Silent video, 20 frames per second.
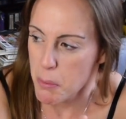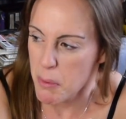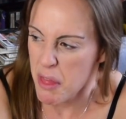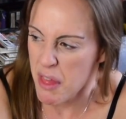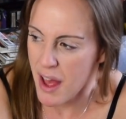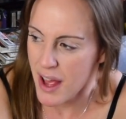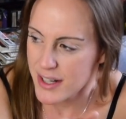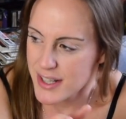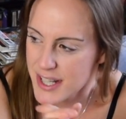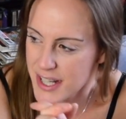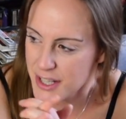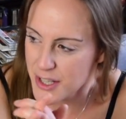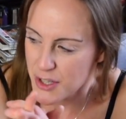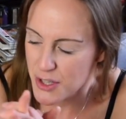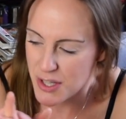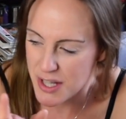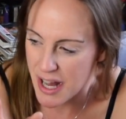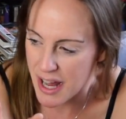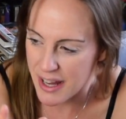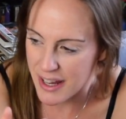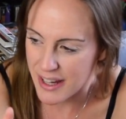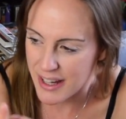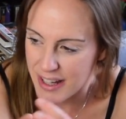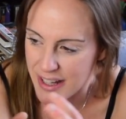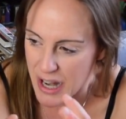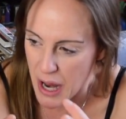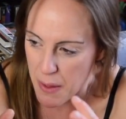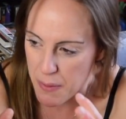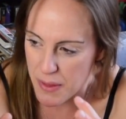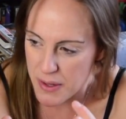that. It just,
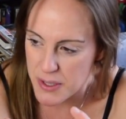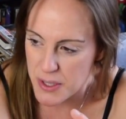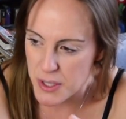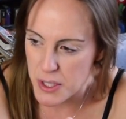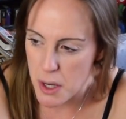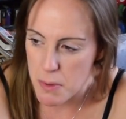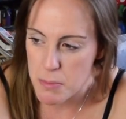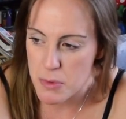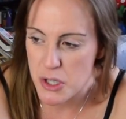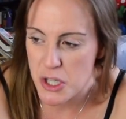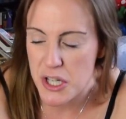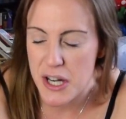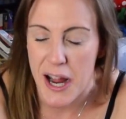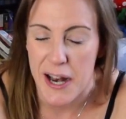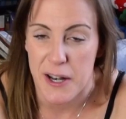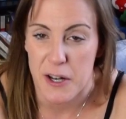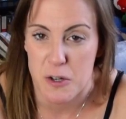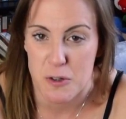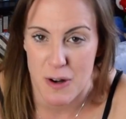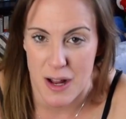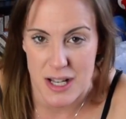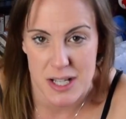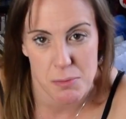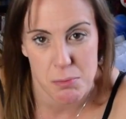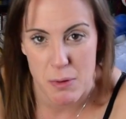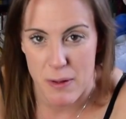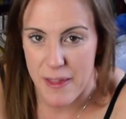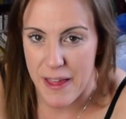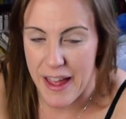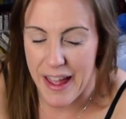you know, there's so much to kind of
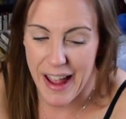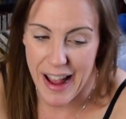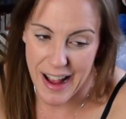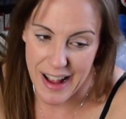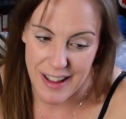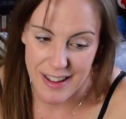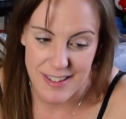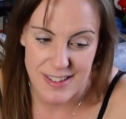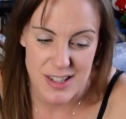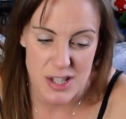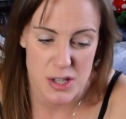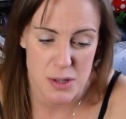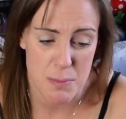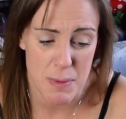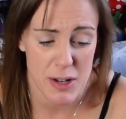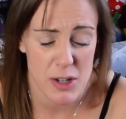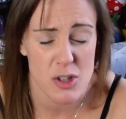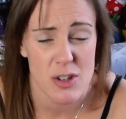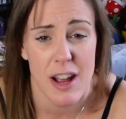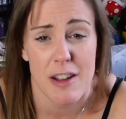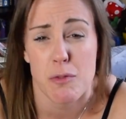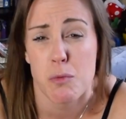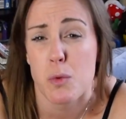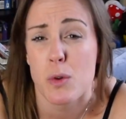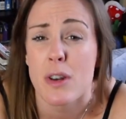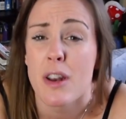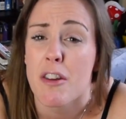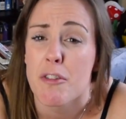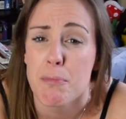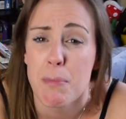grasp with it, and the Mega Drive
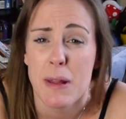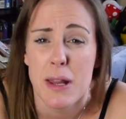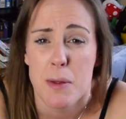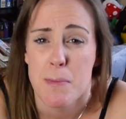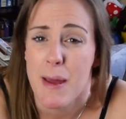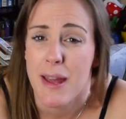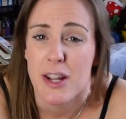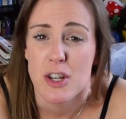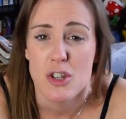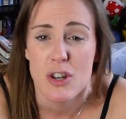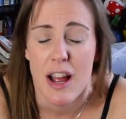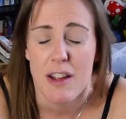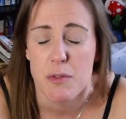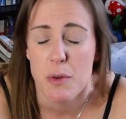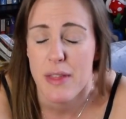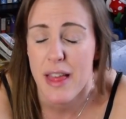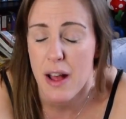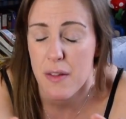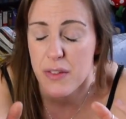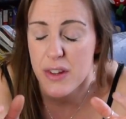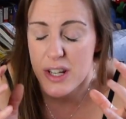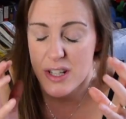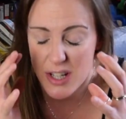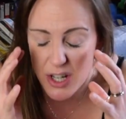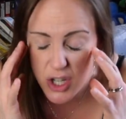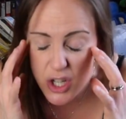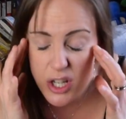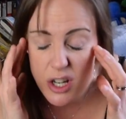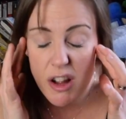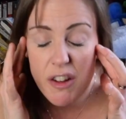wouldn't have been the Mega Drive without the
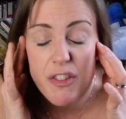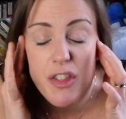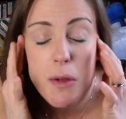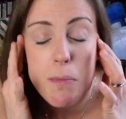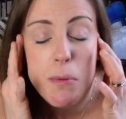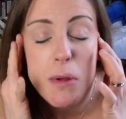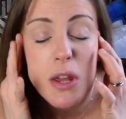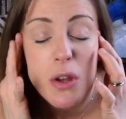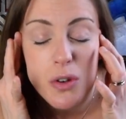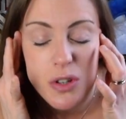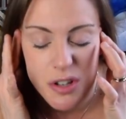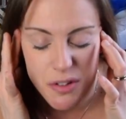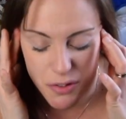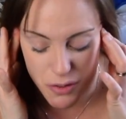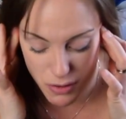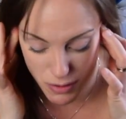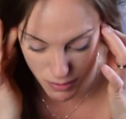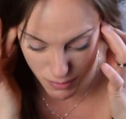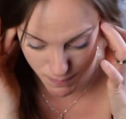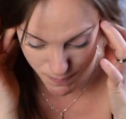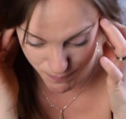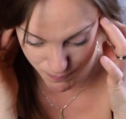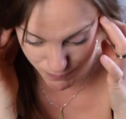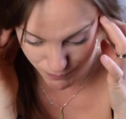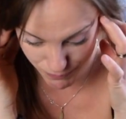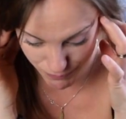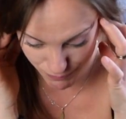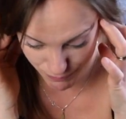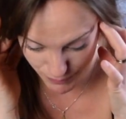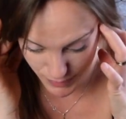addition of the beautiful
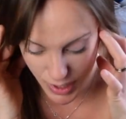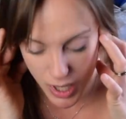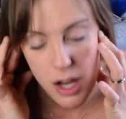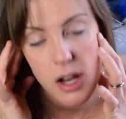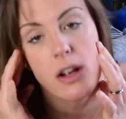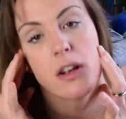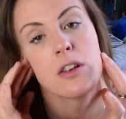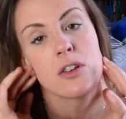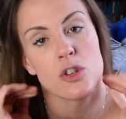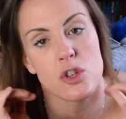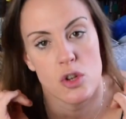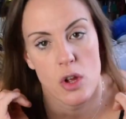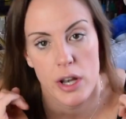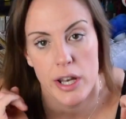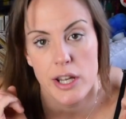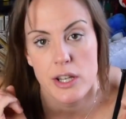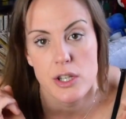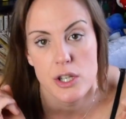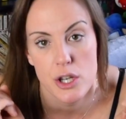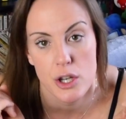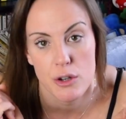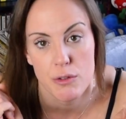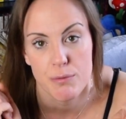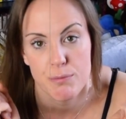Sonic 2.